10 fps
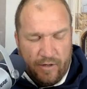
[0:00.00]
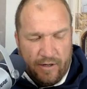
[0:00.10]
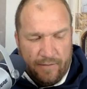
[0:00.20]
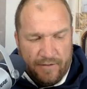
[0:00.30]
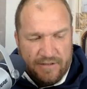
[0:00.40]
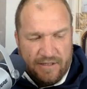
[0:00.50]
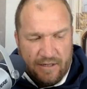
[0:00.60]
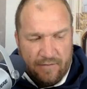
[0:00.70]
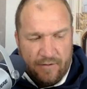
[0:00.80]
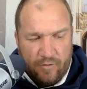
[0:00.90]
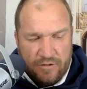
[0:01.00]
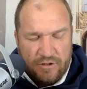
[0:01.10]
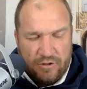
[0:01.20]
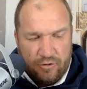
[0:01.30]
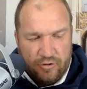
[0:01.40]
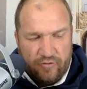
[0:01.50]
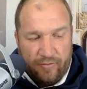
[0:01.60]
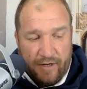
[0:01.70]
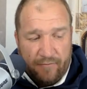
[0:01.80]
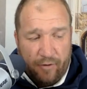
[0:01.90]
um is the enemy was huge for
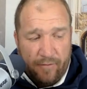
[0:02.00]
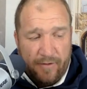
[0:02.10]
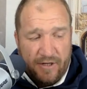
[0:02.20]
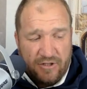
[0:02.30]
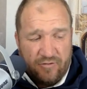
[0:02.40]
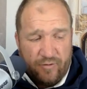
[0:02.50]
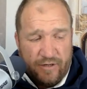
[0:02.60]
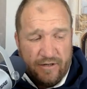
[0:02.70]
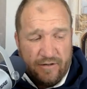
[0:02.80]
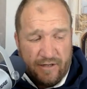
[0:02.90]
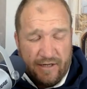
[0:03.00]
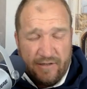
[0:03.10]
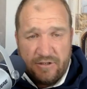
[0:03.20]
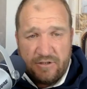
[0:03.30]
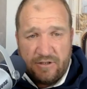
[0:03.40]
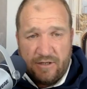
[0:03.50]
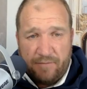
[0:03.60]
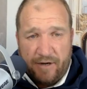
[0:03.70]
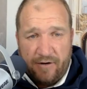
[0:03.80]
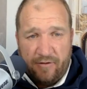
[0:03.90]
me and probably i should read it again just to get
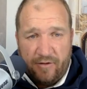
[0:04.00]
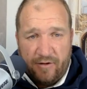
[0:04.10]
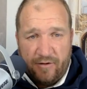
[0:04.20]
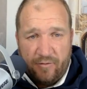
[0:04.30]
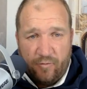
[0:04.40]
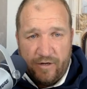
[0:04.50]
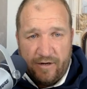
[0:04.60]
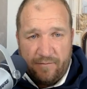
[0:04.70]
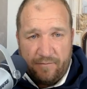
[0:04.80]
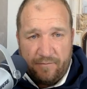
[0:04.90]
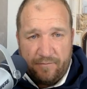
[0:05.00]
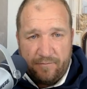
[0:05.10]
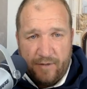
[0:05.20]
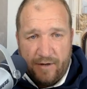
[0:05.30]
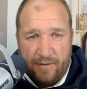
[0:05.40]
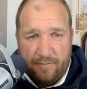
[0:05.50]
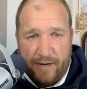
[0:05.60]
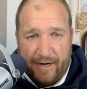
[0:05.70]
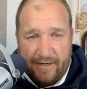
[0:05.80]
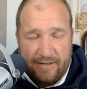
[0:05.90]
back on the the reading um
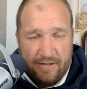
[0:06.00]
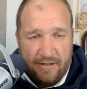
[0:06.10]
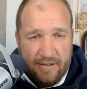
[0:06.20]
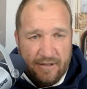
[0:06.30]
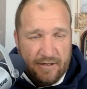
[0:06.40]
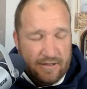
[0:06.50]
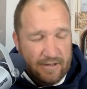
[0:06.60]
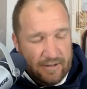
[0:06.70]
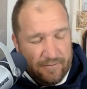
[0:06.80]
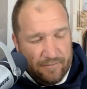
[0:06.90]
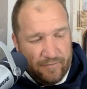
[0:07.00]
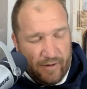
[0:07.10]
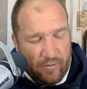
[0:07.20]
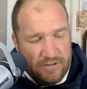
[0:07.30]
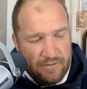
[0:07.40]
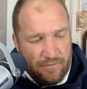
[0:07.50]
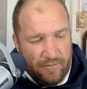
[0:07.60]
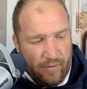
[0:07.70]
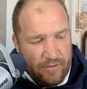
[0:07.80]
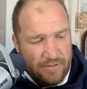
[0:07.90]
bike um that was a
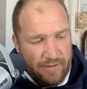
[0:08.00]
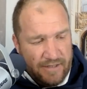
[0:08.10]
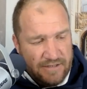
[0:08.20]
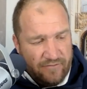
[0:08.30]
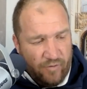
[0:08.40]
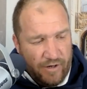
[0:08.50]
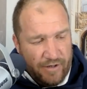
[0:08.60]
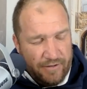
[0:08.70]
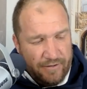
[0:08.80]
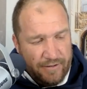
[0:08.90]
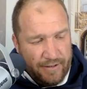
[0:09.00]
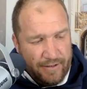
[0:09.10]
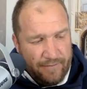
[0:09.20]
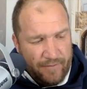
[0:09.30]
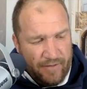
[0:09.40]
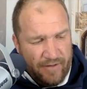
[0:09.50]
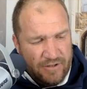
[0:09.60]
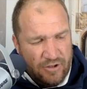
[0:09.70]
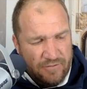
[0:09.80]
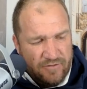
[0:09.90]
that was a massive one um and in
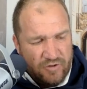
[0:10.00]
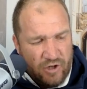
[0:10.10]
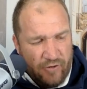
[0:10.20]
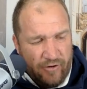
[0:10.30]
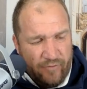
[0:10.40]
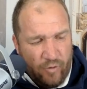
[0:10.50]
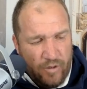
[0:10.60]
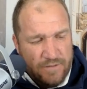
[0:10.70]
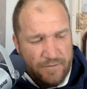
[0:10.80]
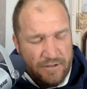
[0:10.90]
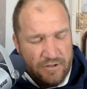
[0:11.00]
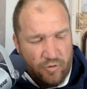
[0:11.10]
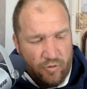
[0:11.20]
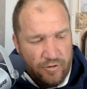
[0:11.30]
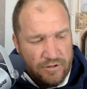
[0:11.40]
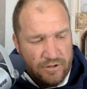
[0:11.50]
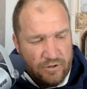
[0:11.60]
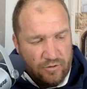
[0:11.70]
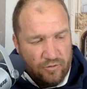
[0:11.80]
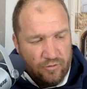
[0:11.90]
terms of genre i've always been drawn
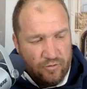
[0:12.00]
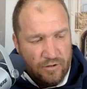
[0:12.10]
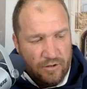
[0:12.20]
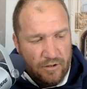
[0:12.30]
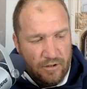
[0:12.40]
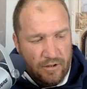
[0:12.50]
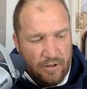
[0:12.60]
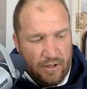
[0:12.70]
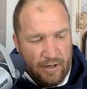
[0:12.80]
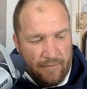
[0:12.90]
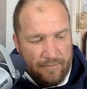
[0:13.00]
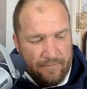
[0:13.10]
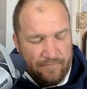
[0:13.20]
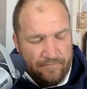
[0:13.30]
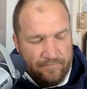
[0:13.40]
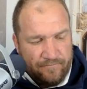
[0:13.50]
to um